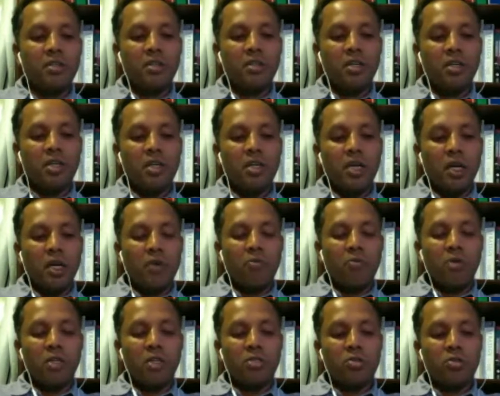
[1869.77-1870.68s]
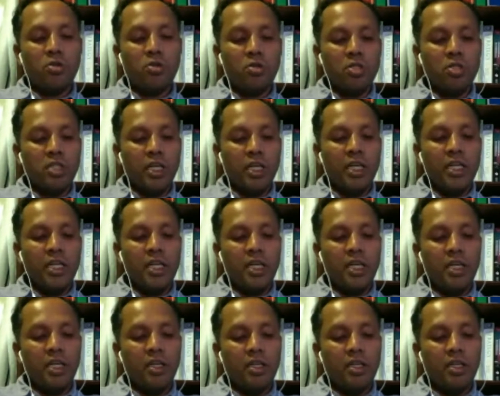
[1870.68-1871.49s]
you study the things